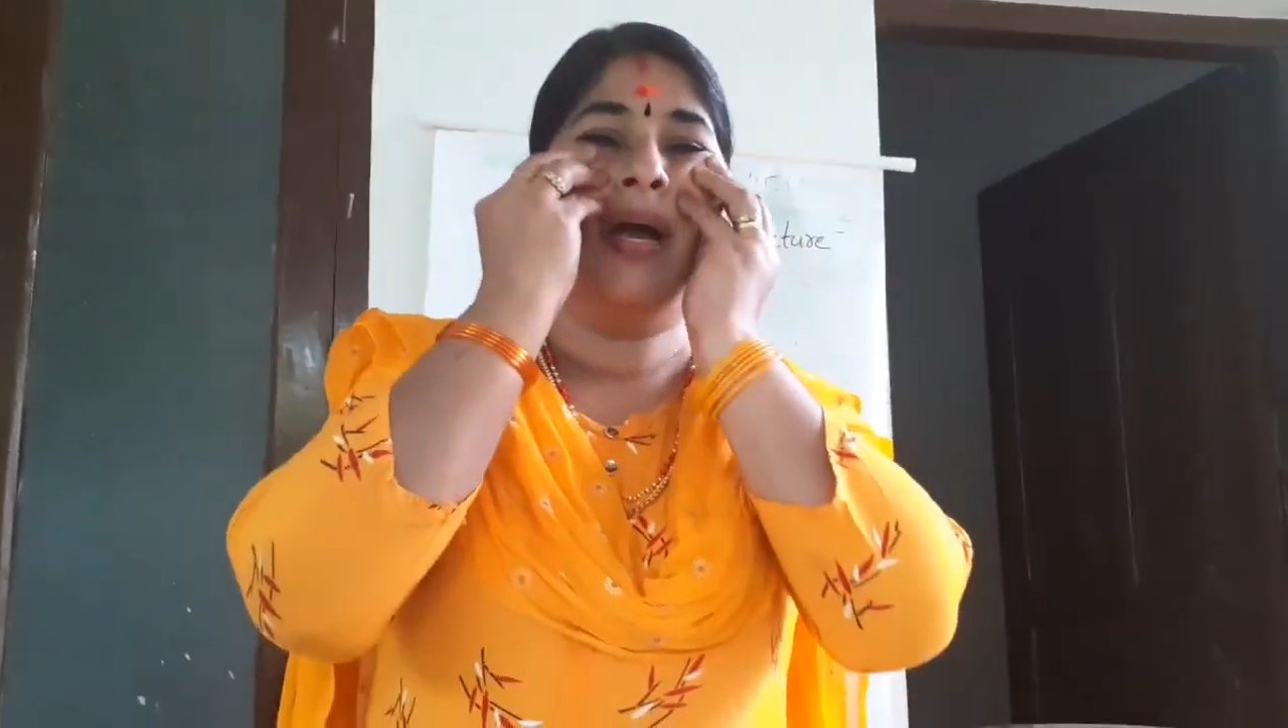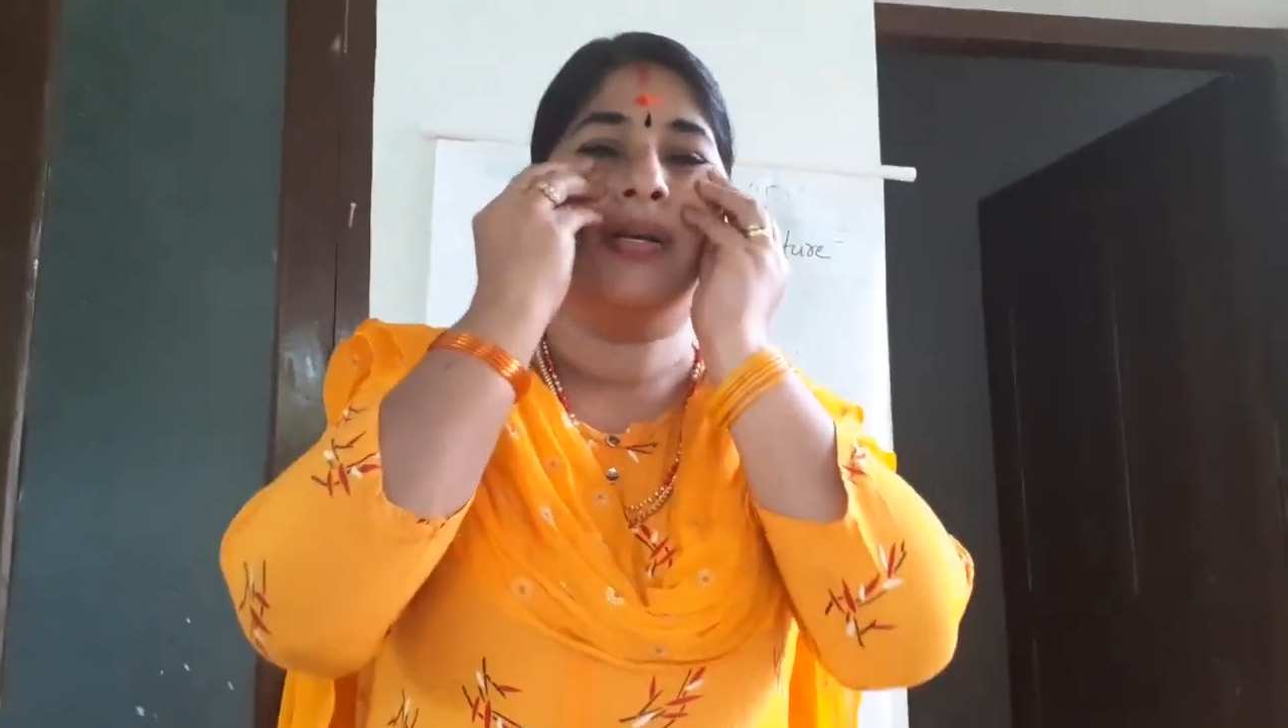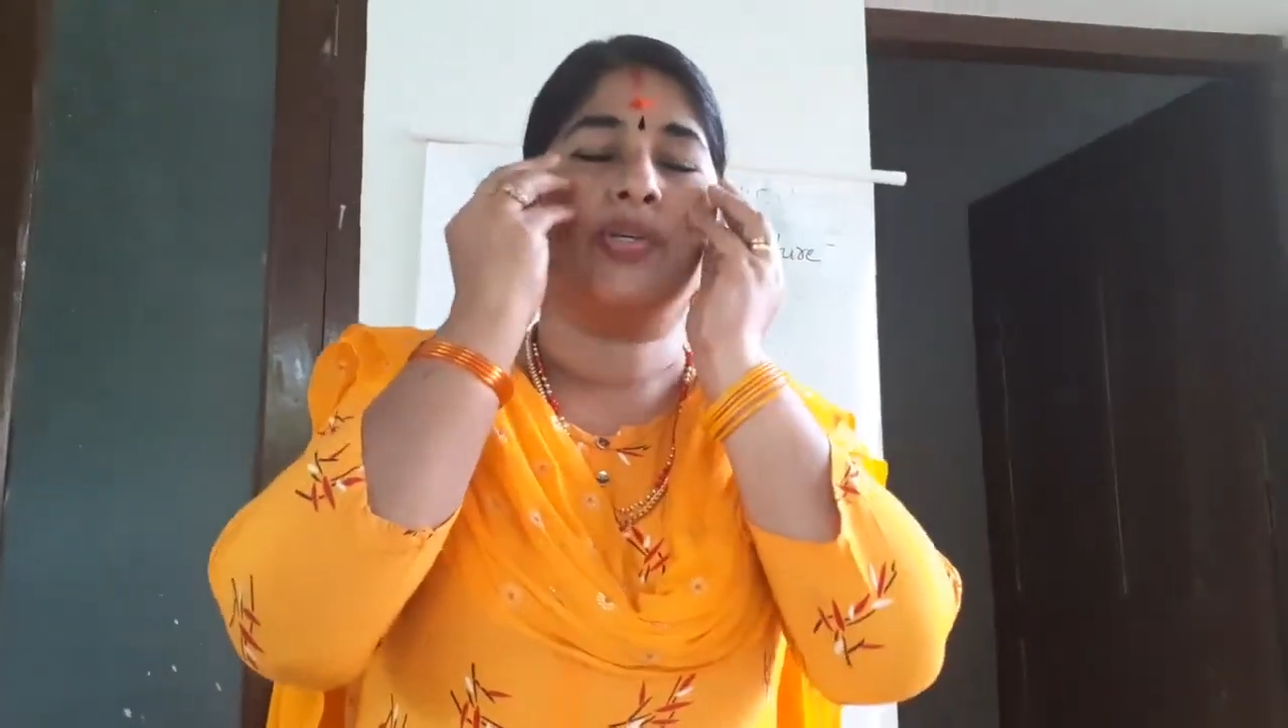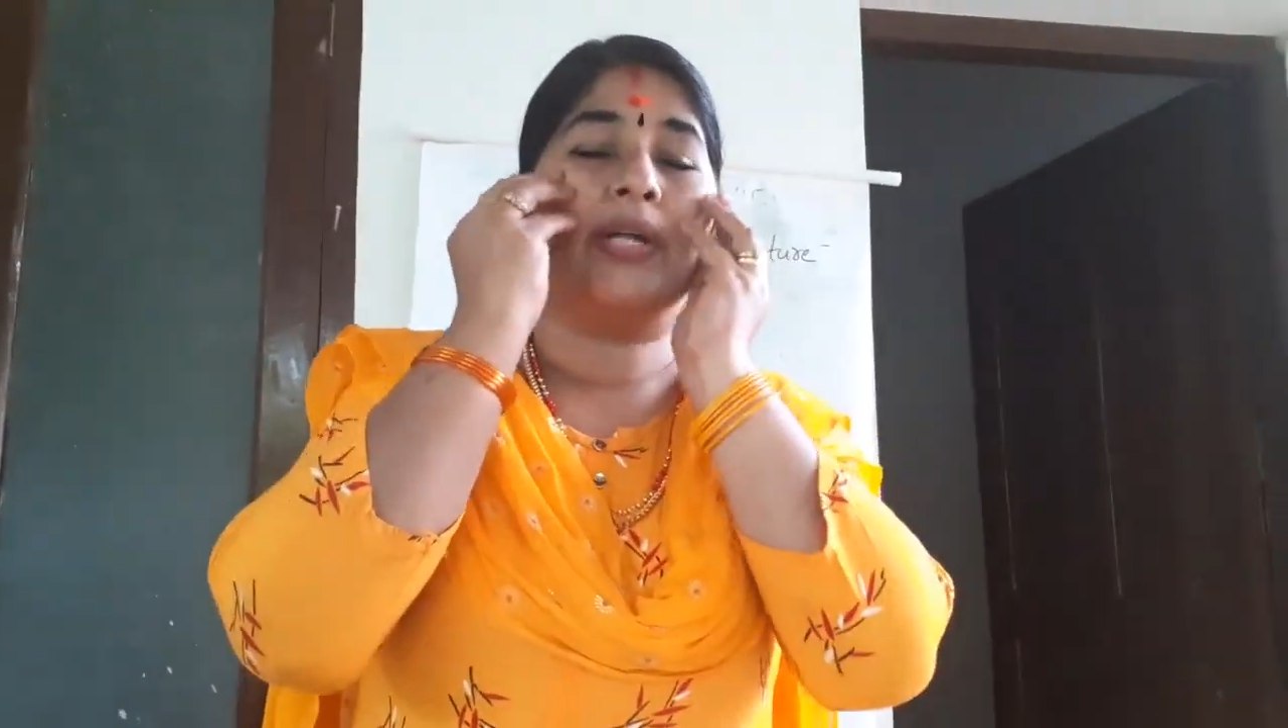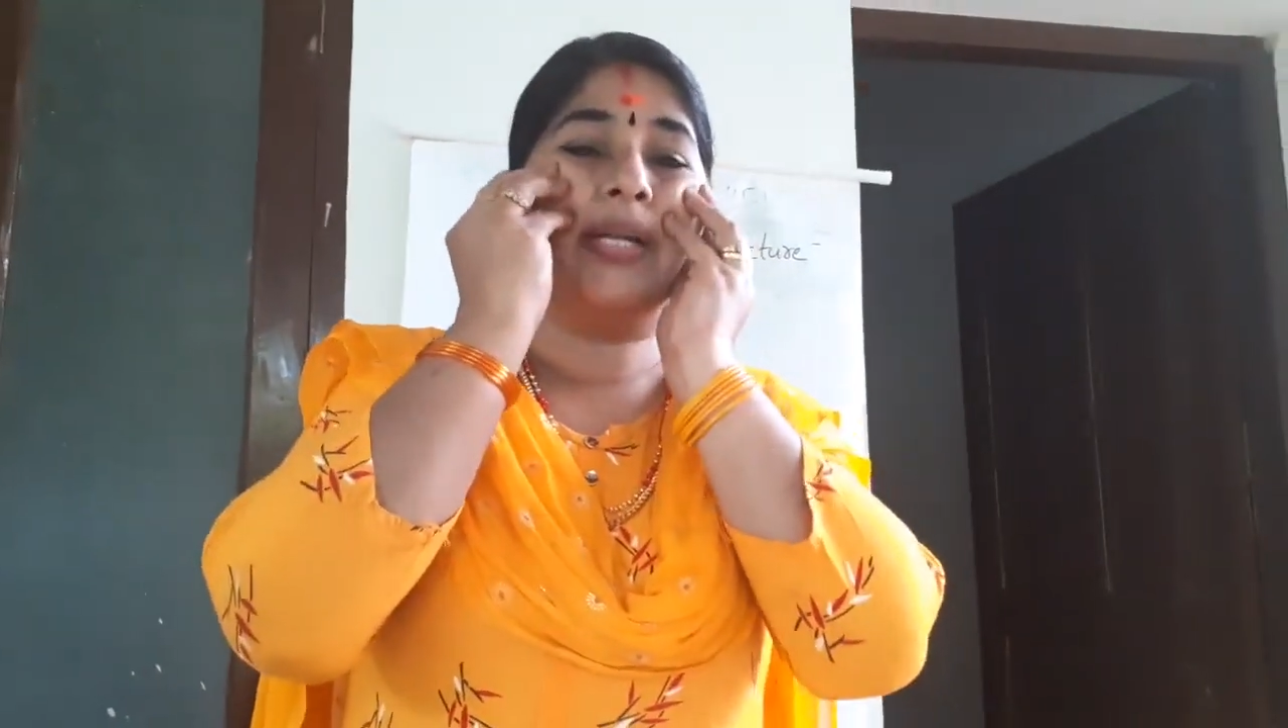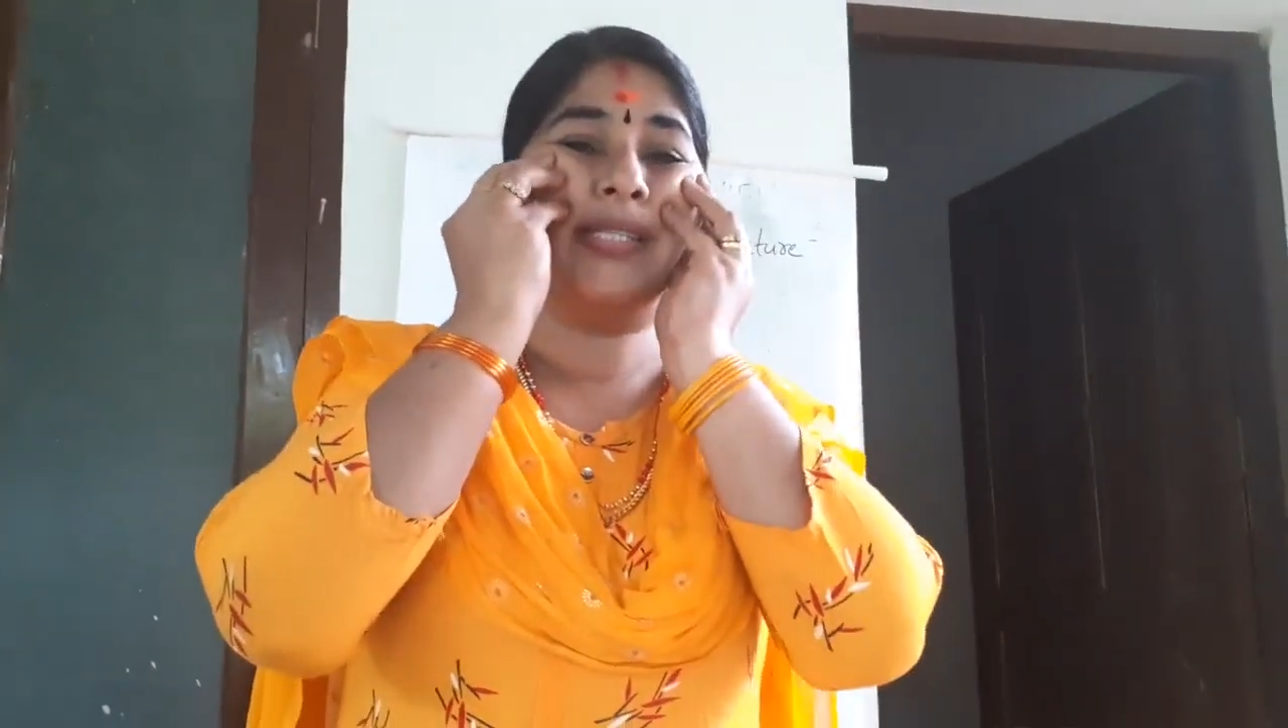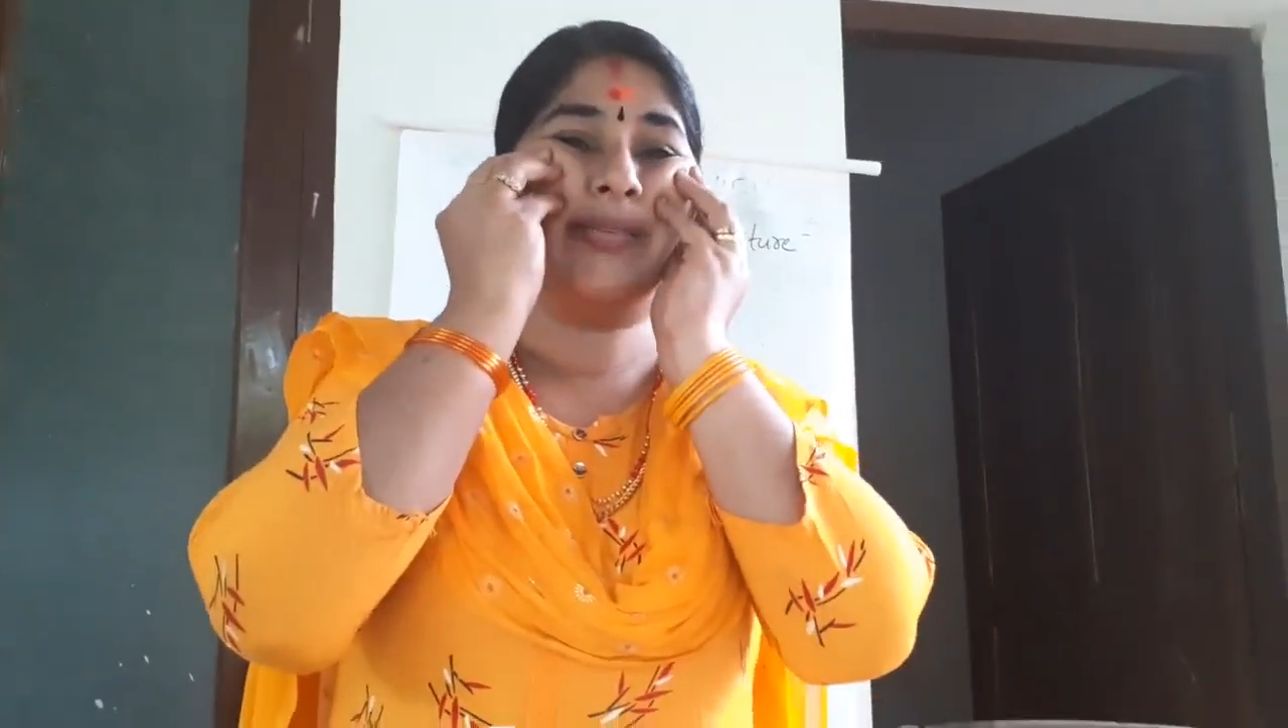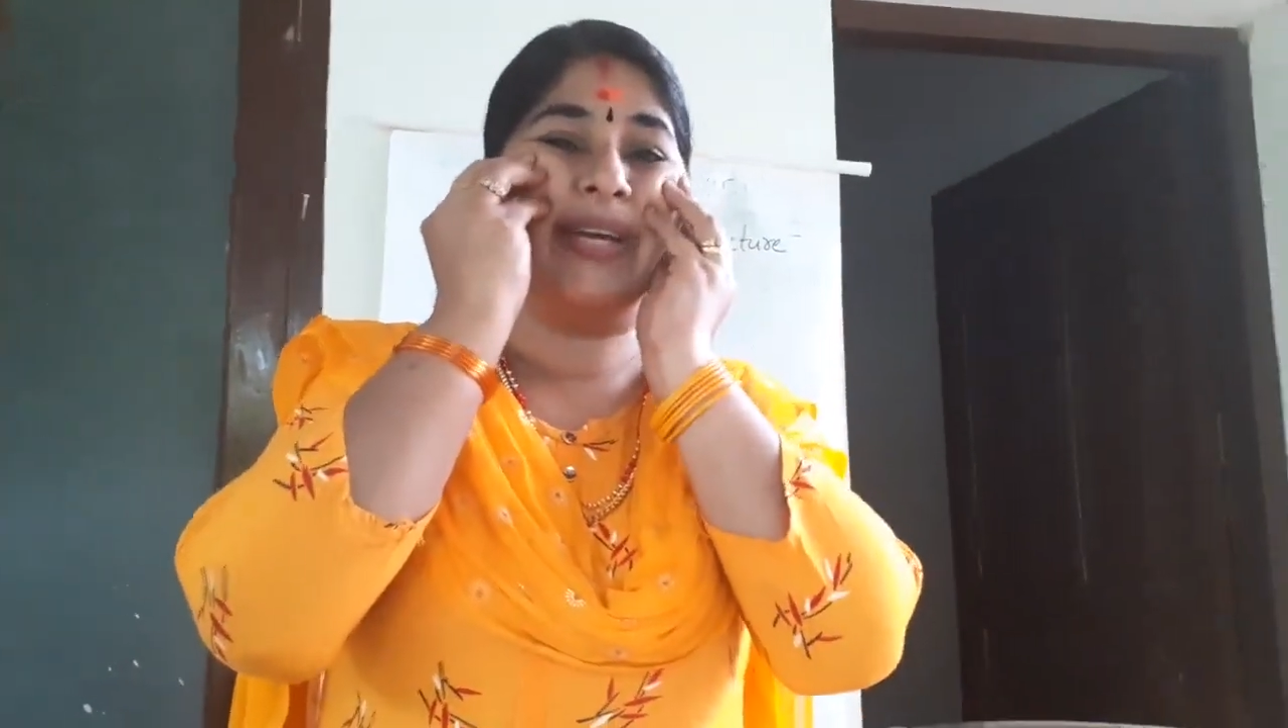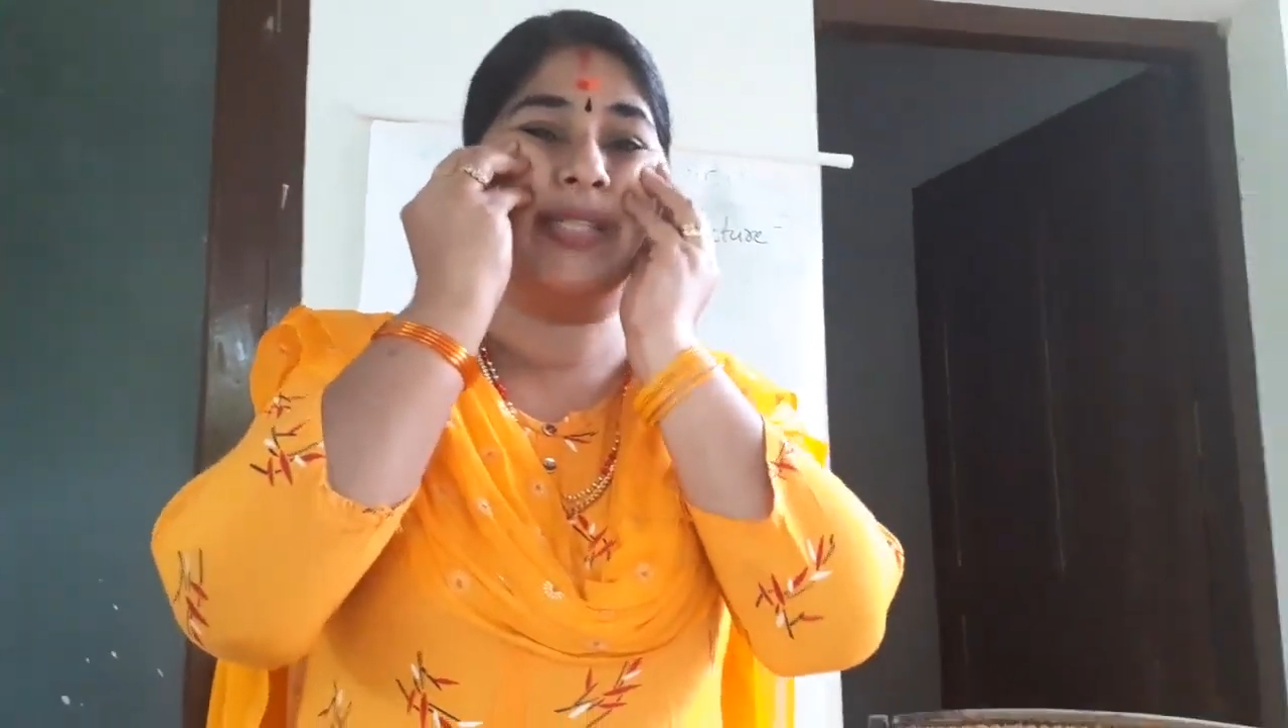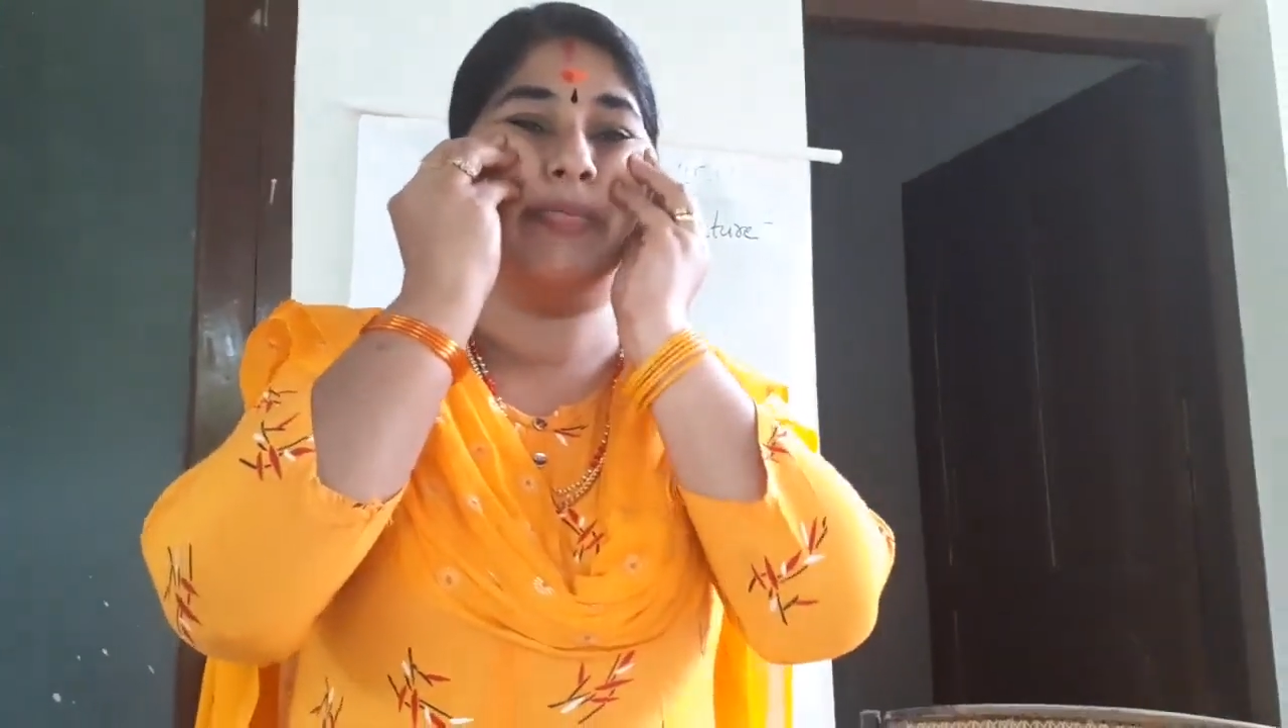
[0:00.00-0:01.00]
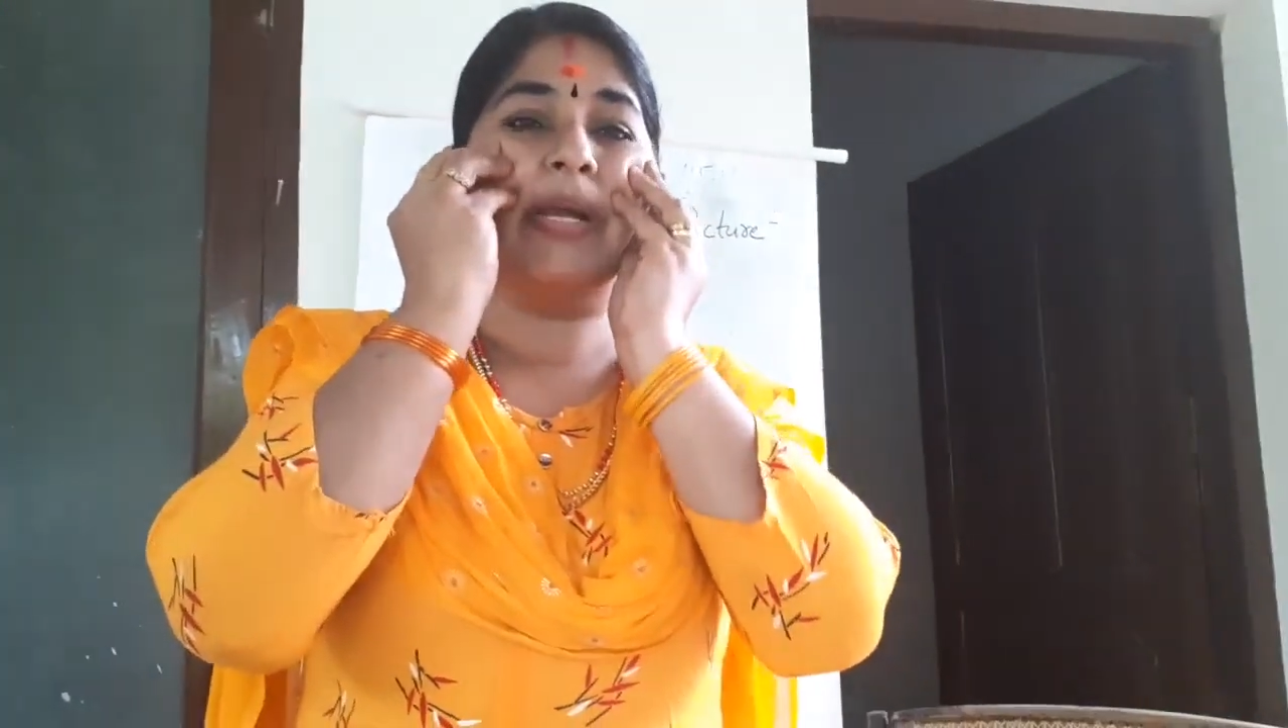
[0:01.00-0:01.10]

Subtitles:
so that his face